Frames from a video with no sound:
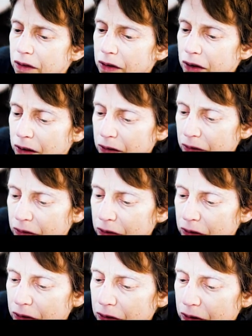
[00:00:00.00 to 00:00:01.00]
let's
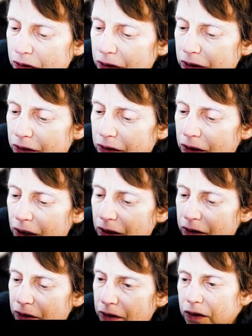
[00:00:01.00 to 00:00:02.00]
see, things of
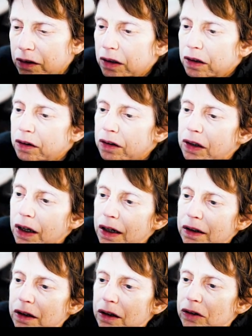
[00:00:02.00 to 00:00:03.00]
that
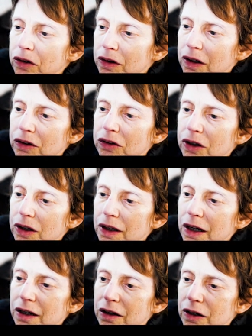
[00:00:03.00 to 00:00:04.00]
nature. Essentially
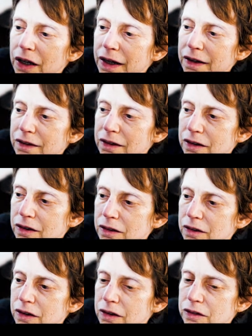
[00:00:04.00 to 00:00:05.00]
they're
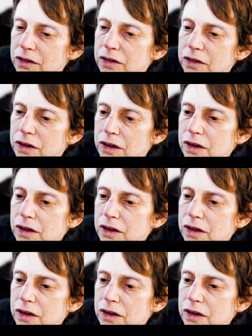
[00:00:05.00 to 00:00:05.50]
classes and